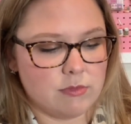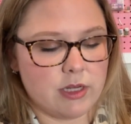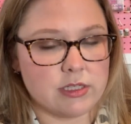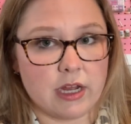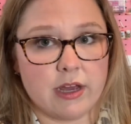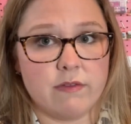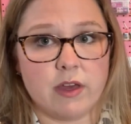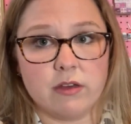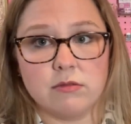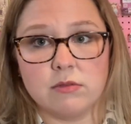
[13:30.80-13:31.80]
it's kind of
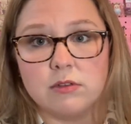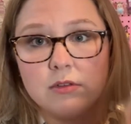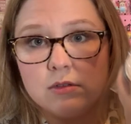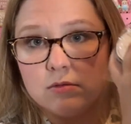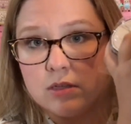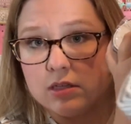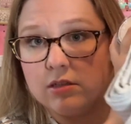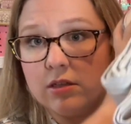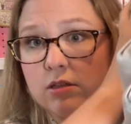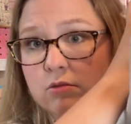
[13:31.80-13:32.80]
heavy. This
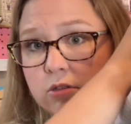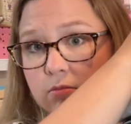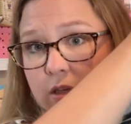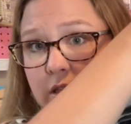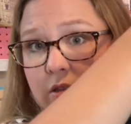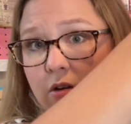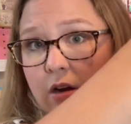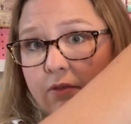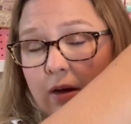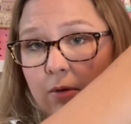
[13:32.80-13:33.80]
is a lot
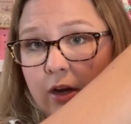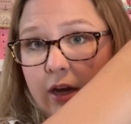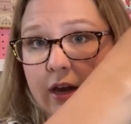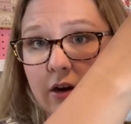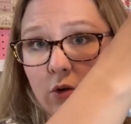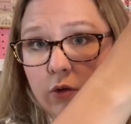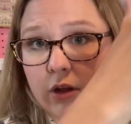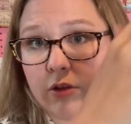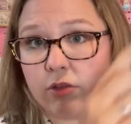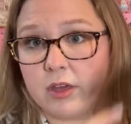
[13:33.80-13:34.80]
of fabric and a whole
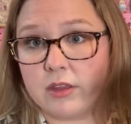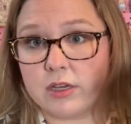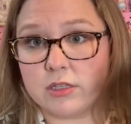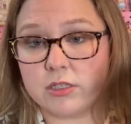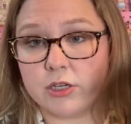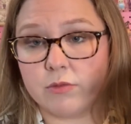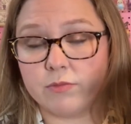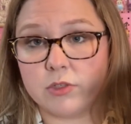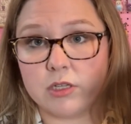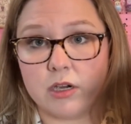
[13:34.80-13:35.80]
nother thing of these too.
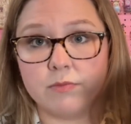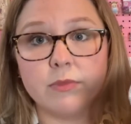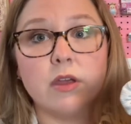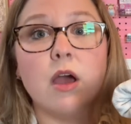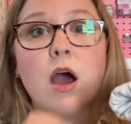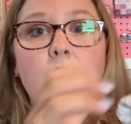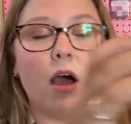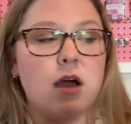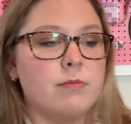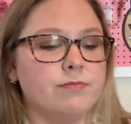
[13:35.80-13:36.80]
So,
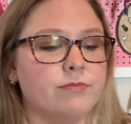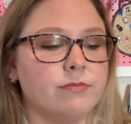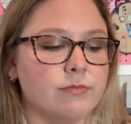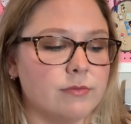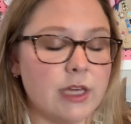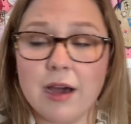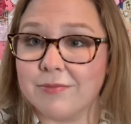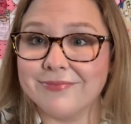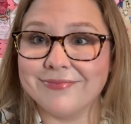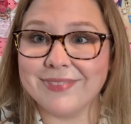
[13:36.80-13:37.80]
yeah,
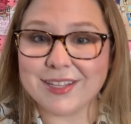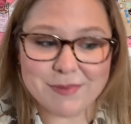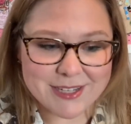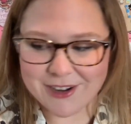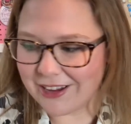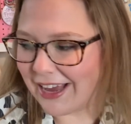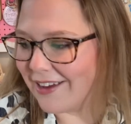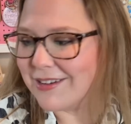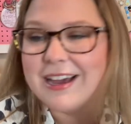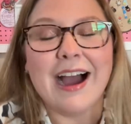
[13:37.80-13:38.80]
that's my
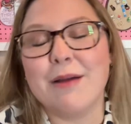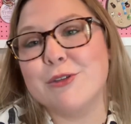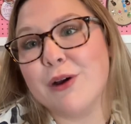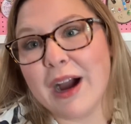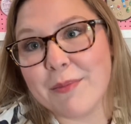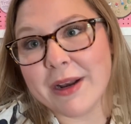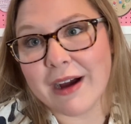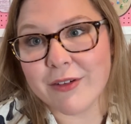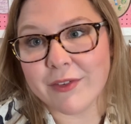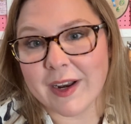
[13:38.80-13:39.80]
stocking. I'm so happy to
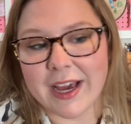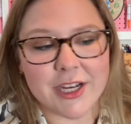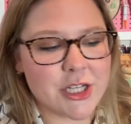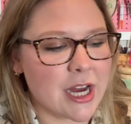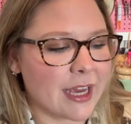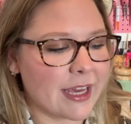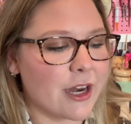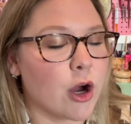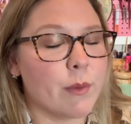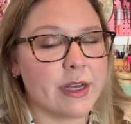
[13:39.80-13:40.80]
have it finished. I
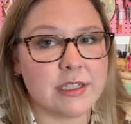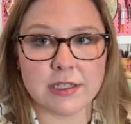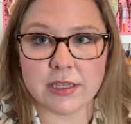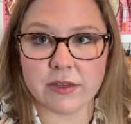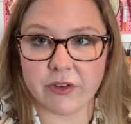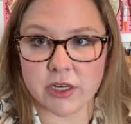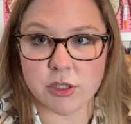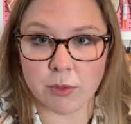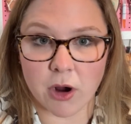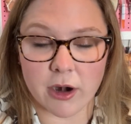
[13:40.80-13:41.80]
cannot wait to see the
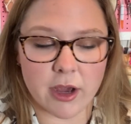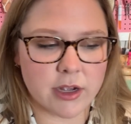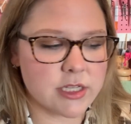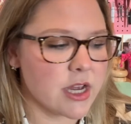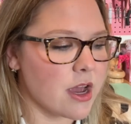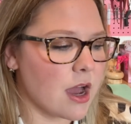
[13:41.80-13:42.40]
finished product.